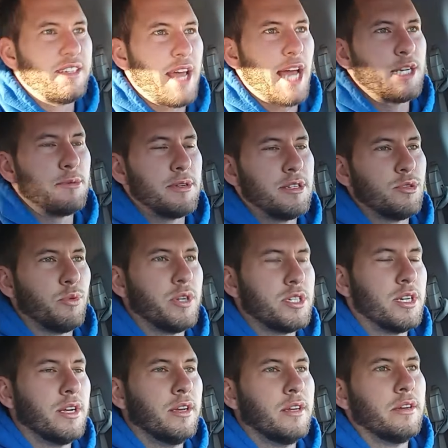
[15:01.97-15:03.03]
attachments,
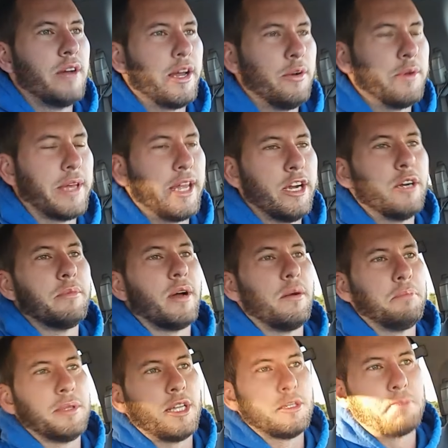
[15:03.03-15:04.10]
which I don't care
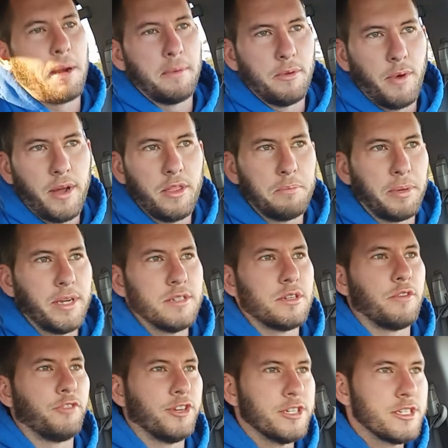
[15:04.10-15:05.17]
about, but that's probably why the price
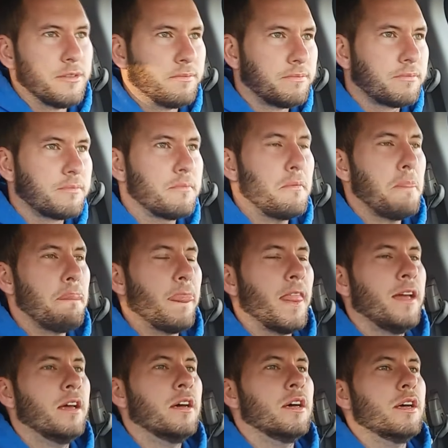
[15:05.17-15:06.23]
difference.
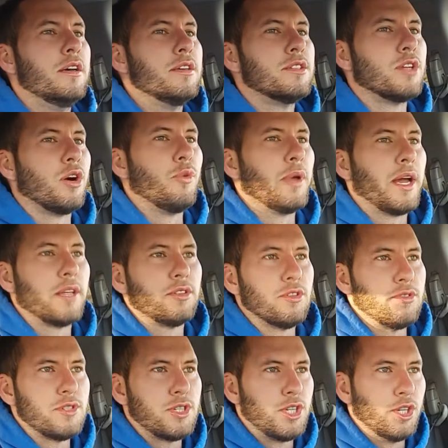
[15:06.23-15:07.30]
So we got
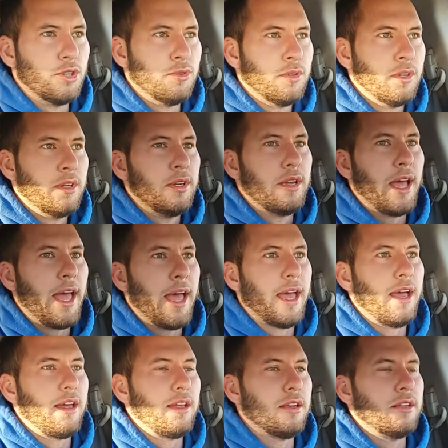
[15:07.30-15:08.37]
those two,
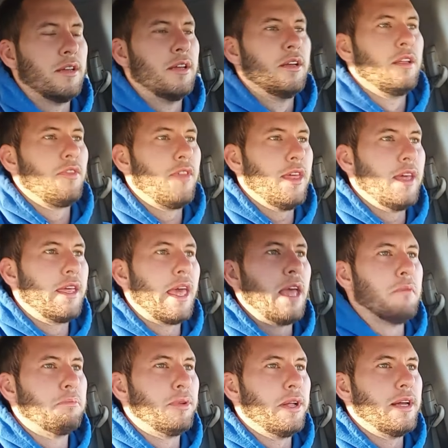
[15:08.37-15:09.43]
and the
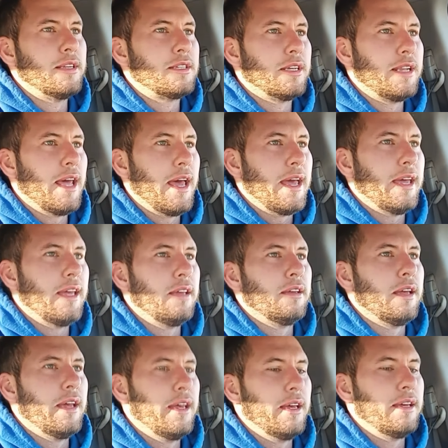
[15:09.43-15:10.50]
game plan today
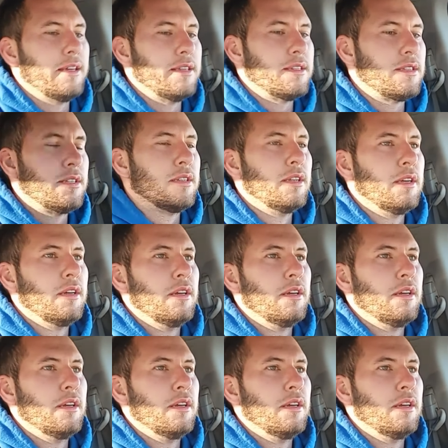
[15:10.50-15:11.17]
is